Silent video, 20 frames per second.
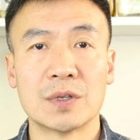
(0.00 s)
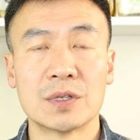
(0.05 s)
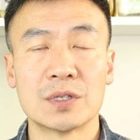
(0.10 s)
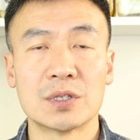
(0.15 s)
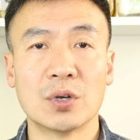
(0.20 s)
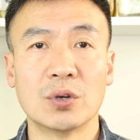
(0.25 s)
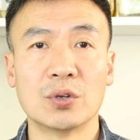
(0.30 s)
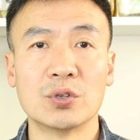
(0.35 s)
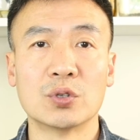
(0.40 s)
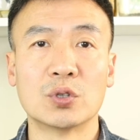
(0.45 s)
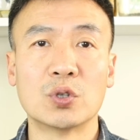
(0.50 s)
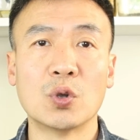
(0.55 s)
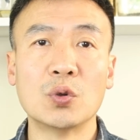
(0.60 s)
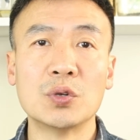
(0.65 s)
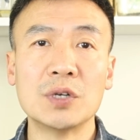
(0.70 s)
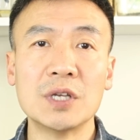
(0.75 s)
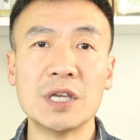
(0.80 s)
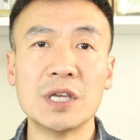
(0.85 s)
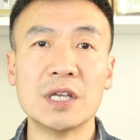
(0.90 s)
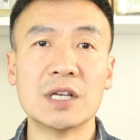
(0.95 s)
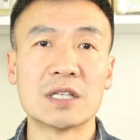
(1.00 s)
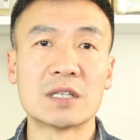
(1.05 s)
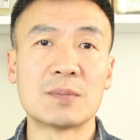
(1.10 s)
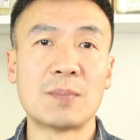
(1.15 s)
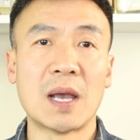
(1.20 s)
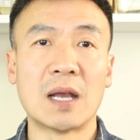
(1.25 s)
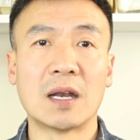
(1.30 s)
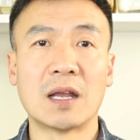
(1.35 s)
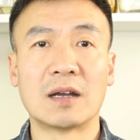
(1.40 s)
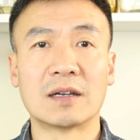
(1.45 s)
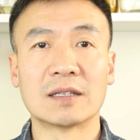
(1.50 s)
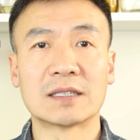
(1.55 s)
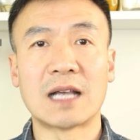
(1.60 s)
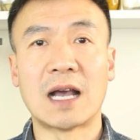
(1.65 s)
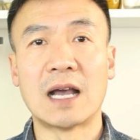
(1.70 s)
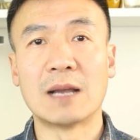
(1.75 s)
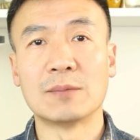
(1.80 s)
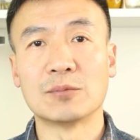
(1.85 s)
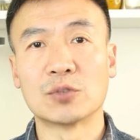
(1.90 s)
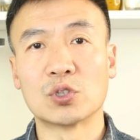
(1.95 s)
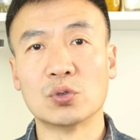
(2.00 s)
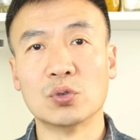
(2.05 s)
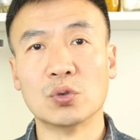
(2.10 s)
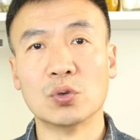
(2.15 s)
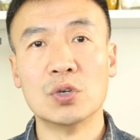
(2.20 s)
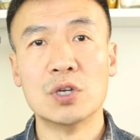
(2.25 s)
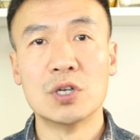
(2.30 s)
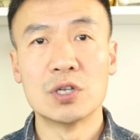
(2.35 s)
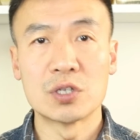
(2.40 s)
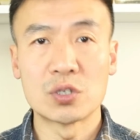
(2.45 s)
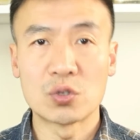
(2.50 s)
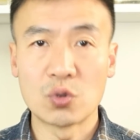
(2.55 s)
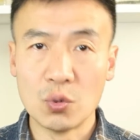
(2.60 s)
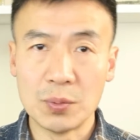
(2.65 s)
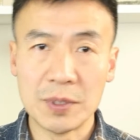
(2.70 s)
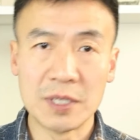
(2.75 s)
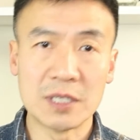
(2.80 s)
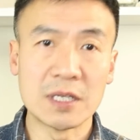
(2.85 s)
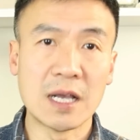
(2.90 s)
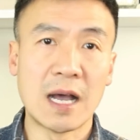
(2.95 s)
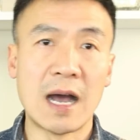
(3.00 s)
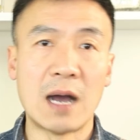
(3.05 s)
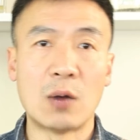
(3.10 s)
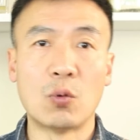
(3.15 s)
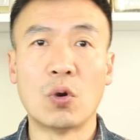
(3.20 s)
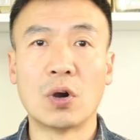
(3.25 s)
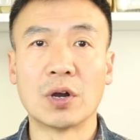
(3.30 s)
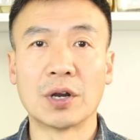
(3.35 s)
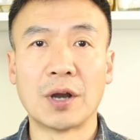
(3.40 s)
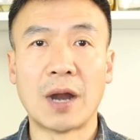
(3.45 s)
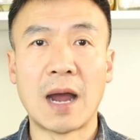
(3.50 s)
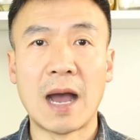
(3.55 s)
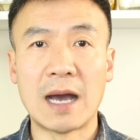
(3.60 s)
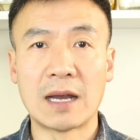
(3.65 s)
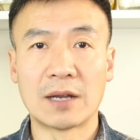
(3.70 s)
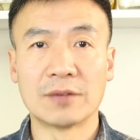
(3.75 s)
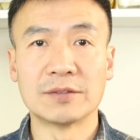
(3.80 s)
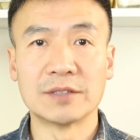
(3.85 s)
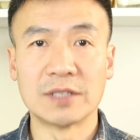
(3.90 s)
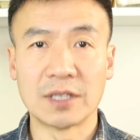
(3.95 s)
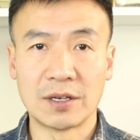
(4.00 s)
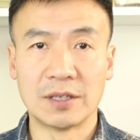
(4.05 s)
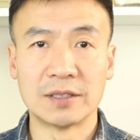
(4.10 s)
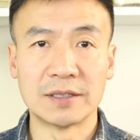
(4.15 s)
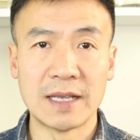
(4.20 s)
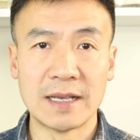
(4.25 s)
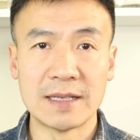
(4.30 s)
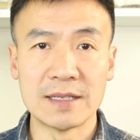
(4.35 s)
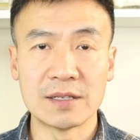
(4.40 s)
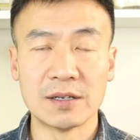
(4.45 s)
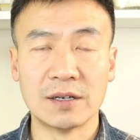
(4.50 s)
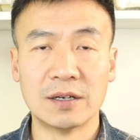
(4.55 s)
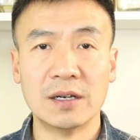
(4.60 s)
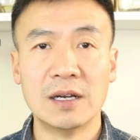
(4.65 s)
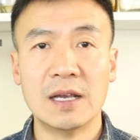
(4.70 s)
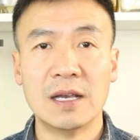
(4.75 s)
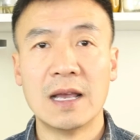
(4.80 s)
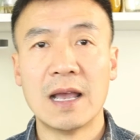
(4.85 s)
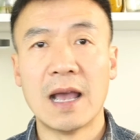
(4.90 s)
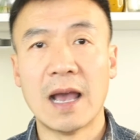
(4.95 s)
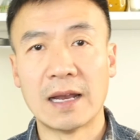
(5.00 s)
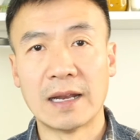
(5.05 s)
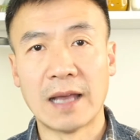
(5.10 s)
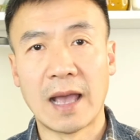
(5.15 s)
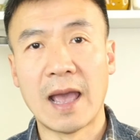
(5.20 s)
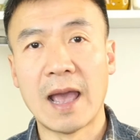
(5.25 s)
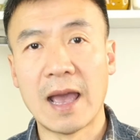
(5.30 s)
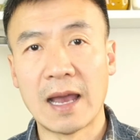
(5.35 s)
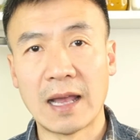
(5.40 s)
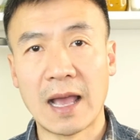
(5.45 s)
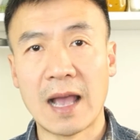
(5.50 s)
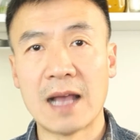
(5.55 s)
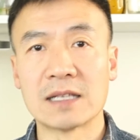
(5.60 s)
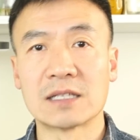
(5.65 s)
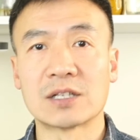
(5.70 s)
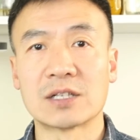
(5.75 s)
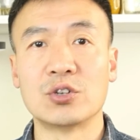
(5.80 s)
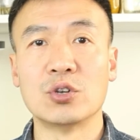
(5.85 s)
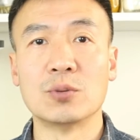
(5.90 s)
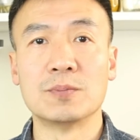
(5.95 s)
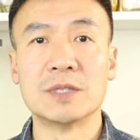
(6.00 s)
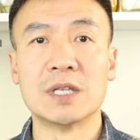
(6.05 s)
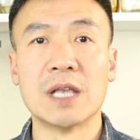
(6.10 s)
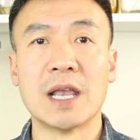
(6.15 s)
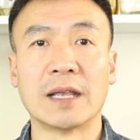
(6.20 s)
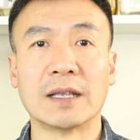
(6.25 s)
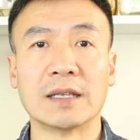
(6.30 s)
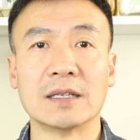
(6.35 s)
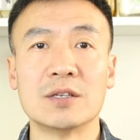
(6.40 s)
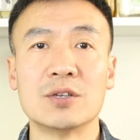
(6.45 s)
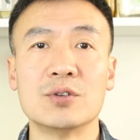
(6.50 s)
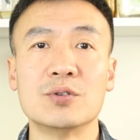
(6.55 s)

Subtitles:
So you don't need to spend a lot of time to scooping the hot water out of the condenser and add ice cubes in.